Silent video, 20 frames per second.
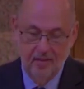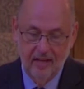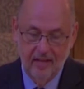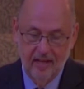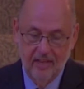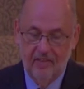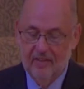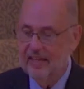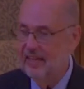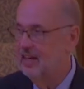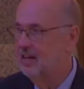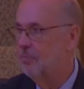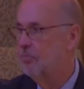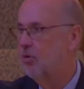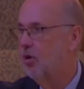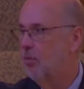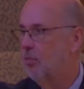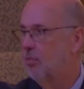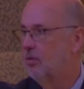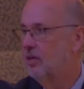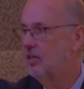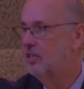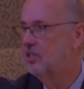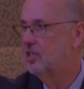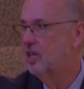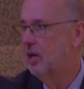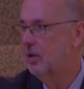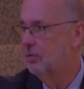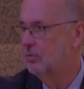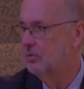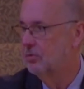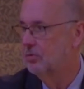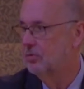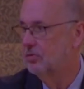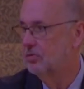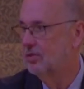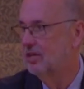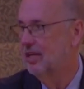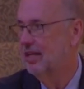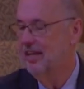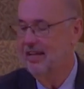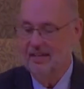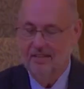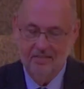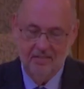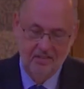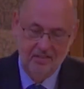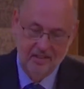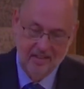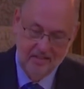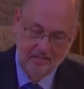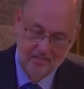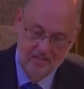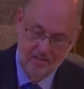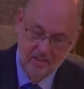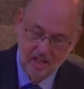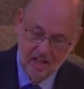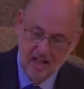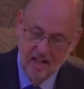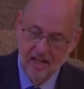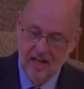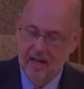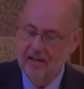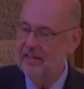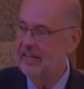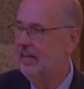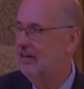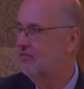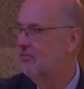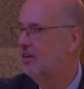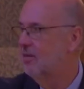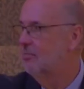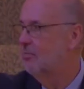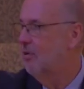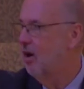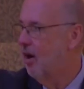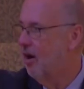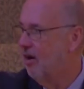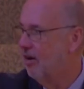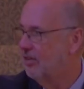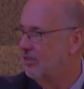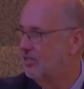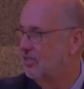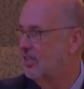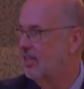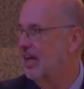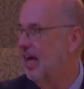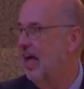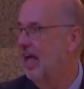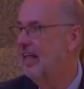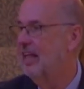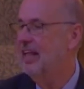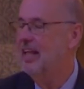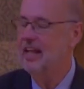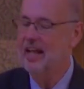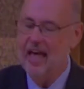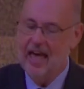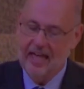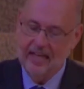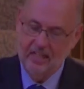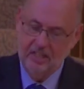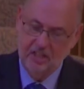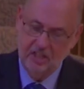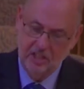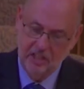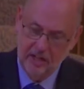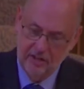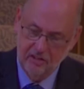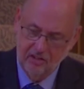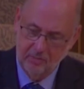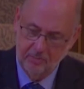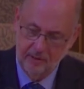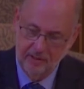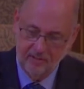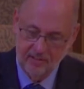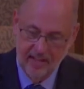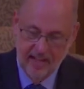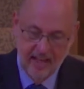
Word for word: The inappropriate jokes, the, the cutting remarks, the unkind judgments,